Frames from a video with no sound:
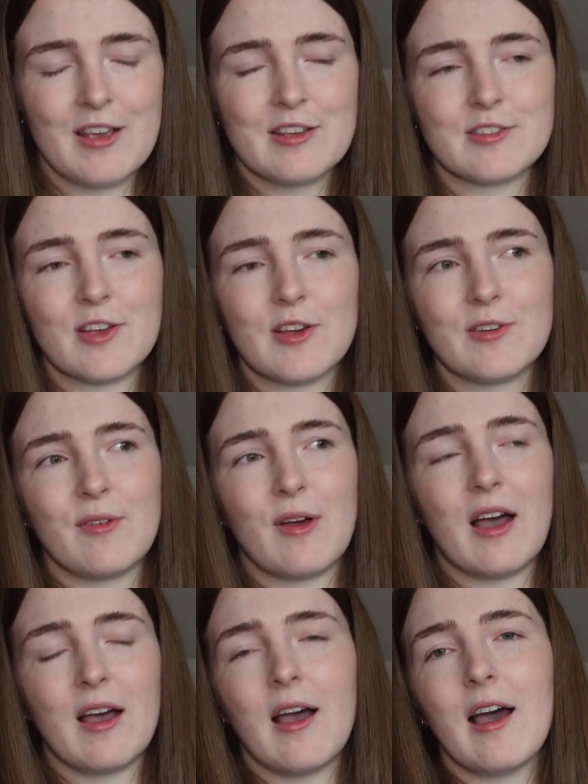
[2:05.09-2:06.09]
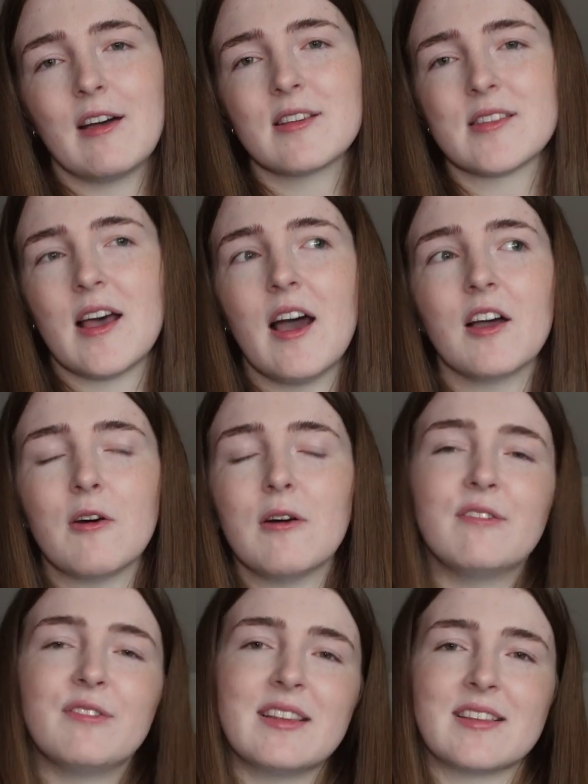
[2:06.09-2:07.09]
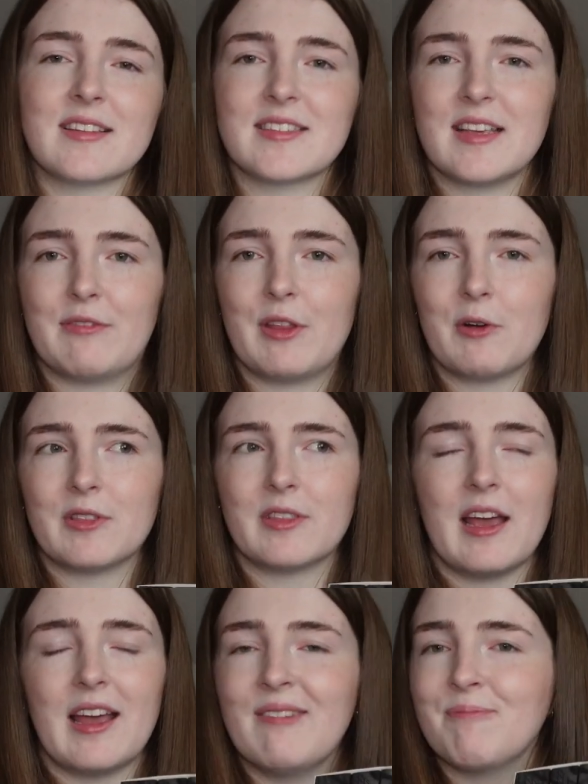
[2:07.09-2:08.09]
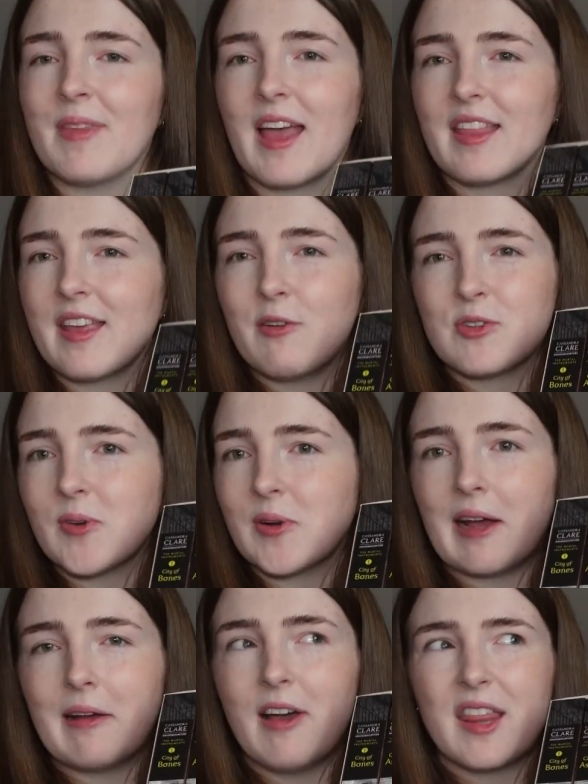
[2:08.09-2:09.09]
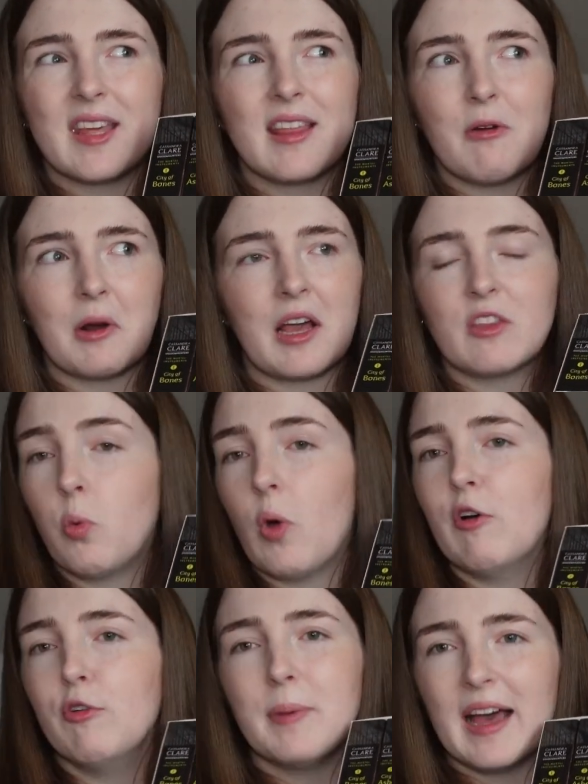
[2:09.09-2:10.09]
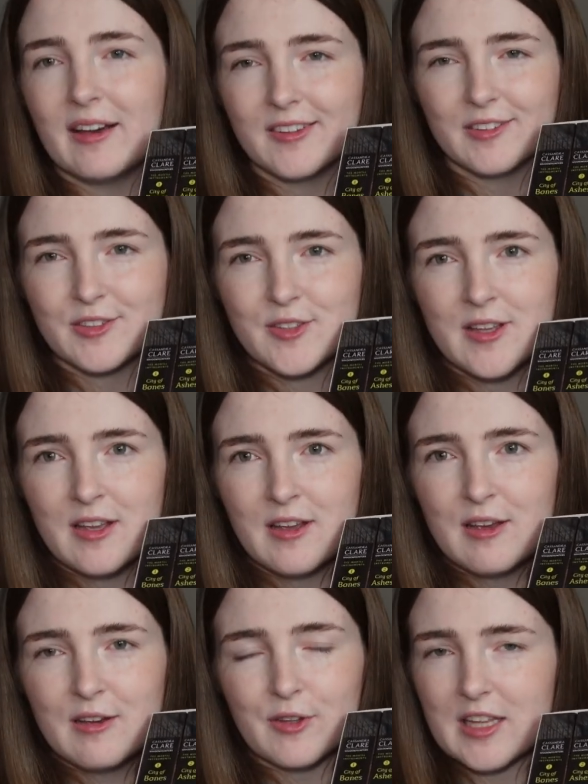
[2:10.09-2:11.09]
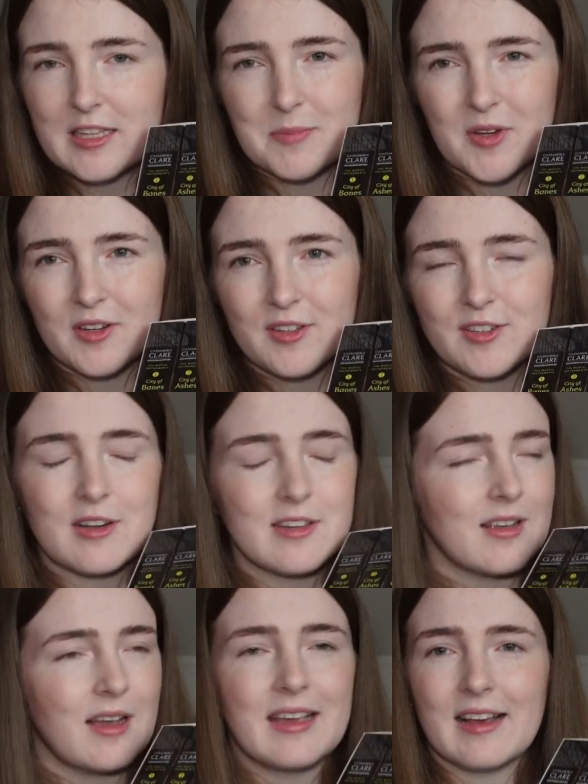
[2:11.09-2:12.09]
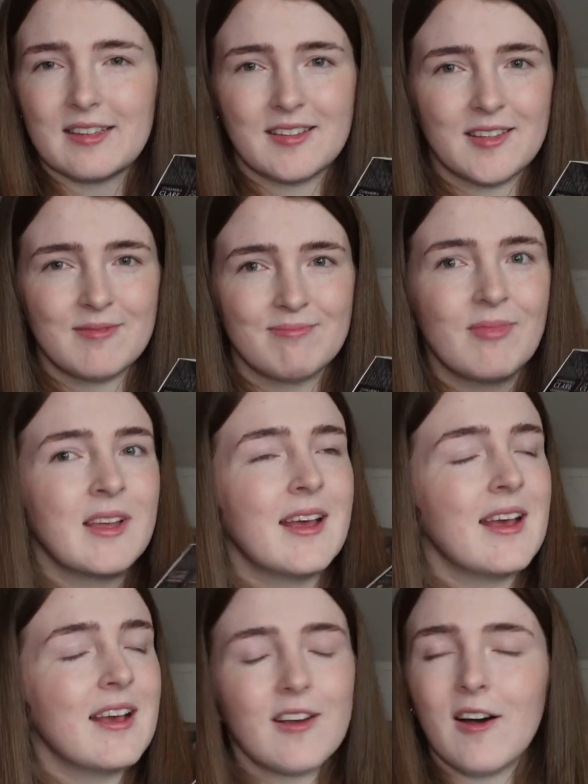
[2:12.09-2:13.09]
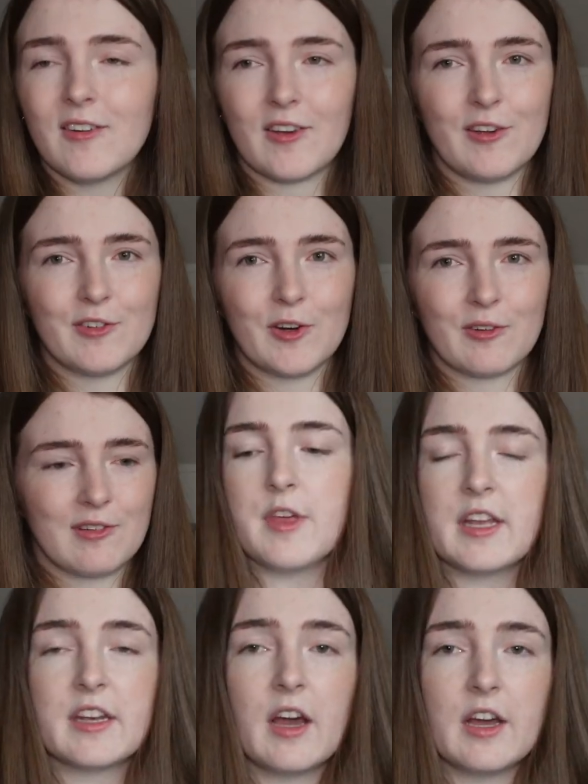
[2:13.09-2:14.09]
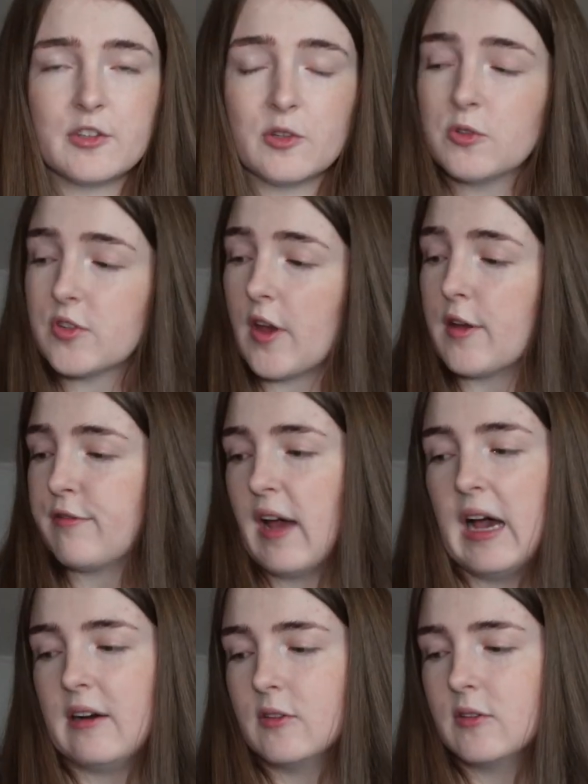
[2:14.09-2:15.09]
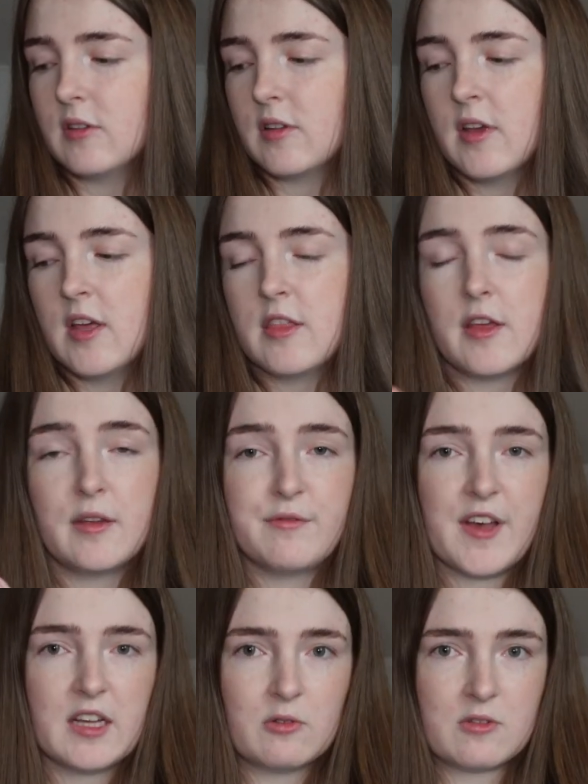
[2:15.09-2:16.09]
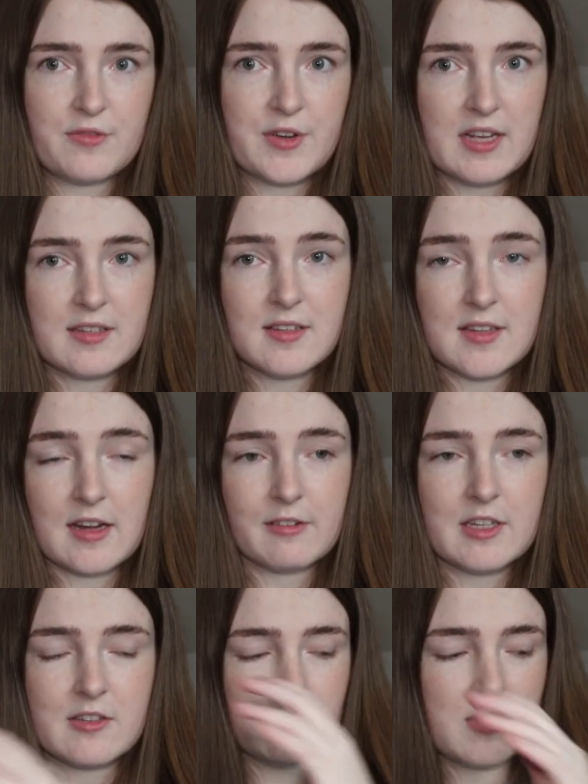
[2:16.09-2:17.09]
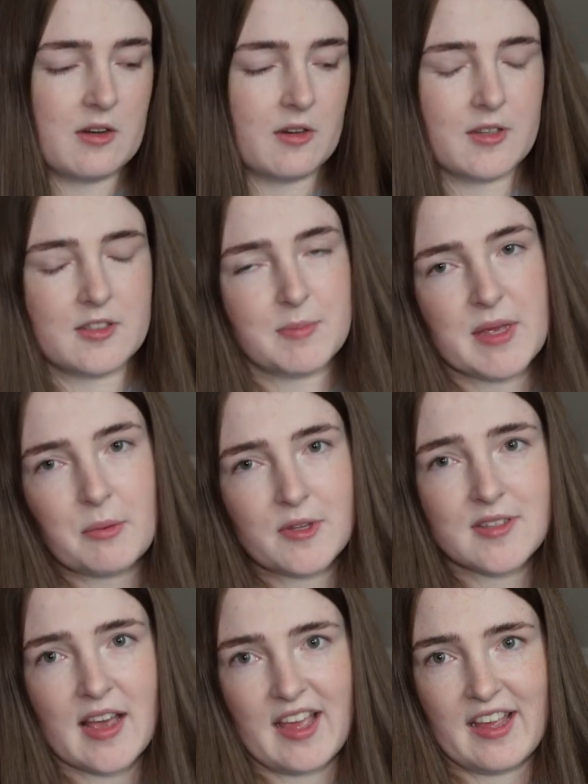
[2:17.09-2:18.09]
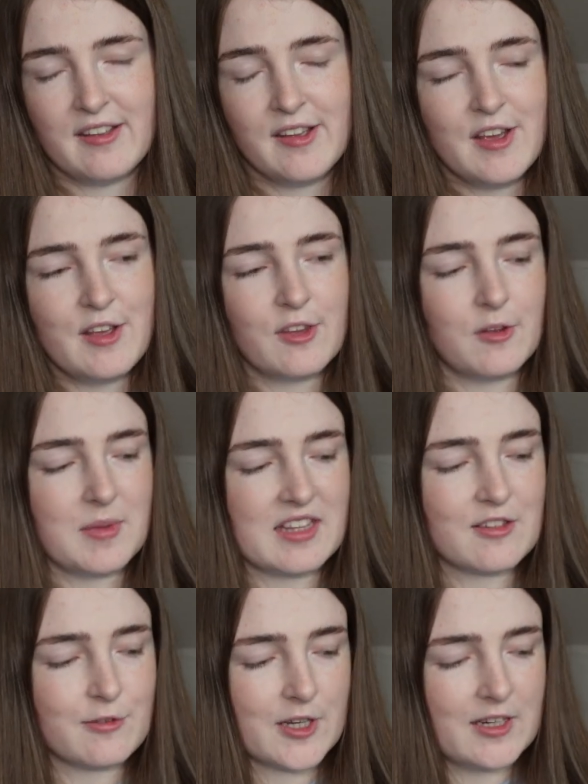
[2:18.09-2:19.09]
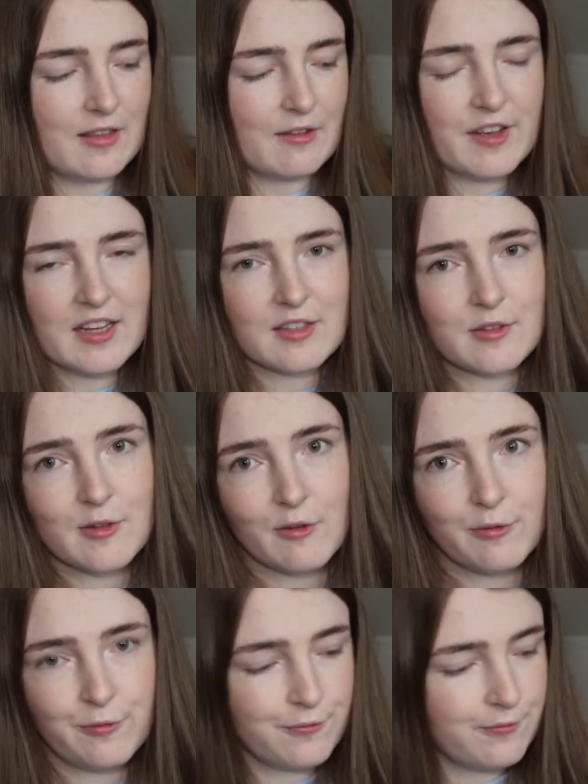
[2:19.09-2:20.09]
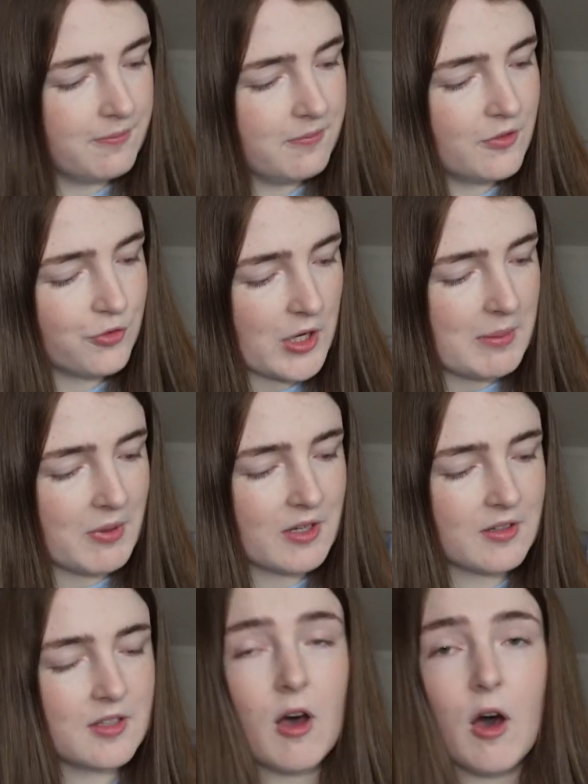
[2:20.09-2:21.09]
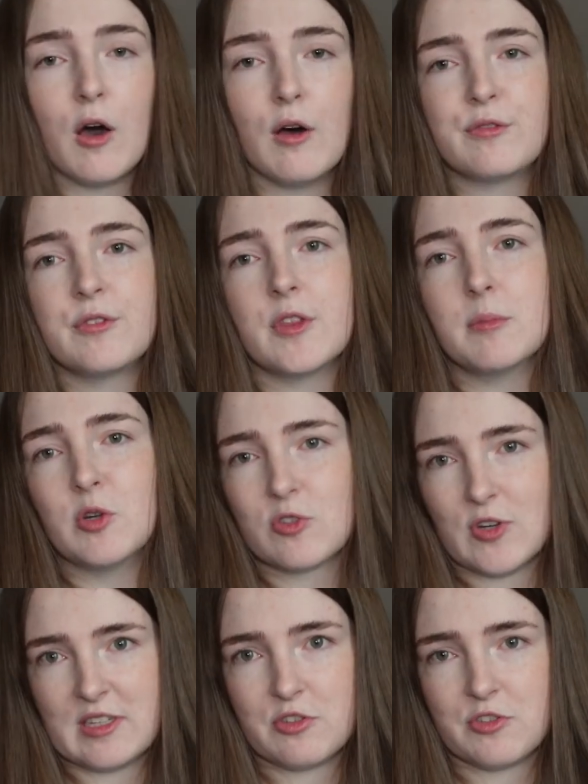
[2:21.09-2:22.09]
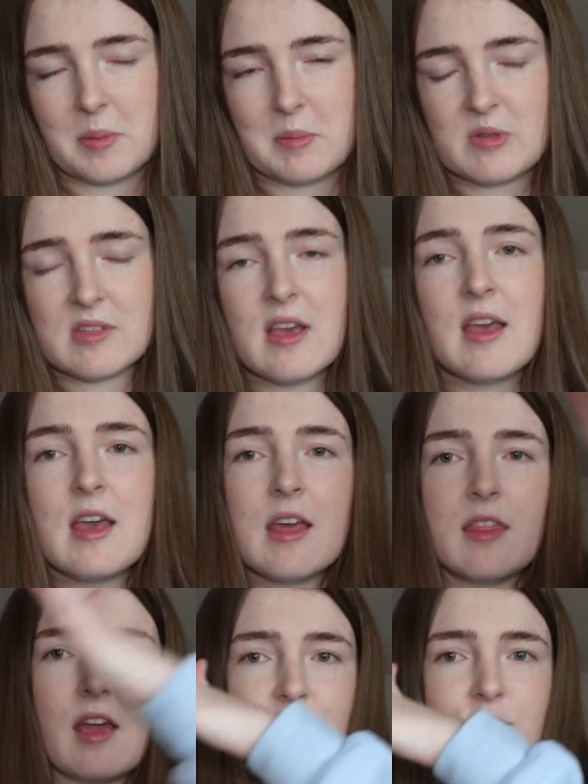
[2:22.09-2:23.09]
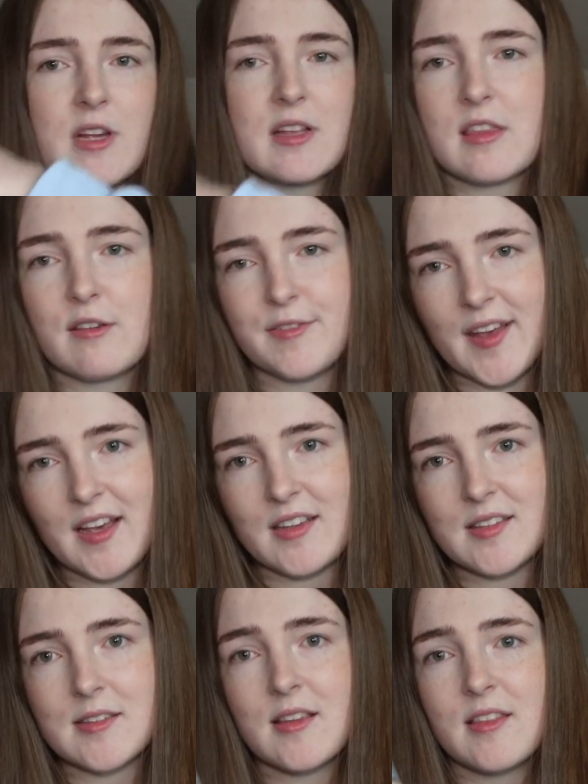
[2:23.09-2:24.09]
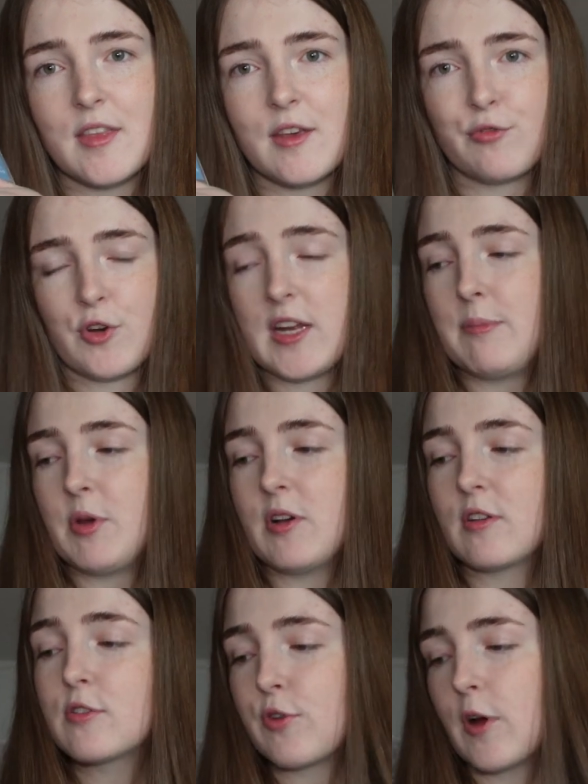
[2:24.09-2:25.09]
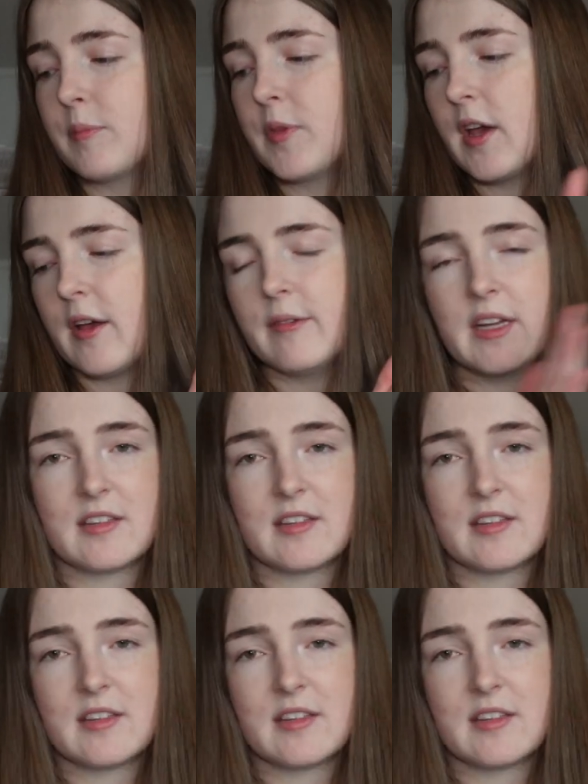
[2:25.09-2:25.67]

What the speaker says: So I was like, I'll go on Vinted to see if they're on there. And they also were like, I think they were like £12 for these books. So I was like, yes, can't go wrong. Then I also found the Infernal Device series as well, because people say you're meant to read the first 3 books of the Mortal Instruments, then read the 3 books from the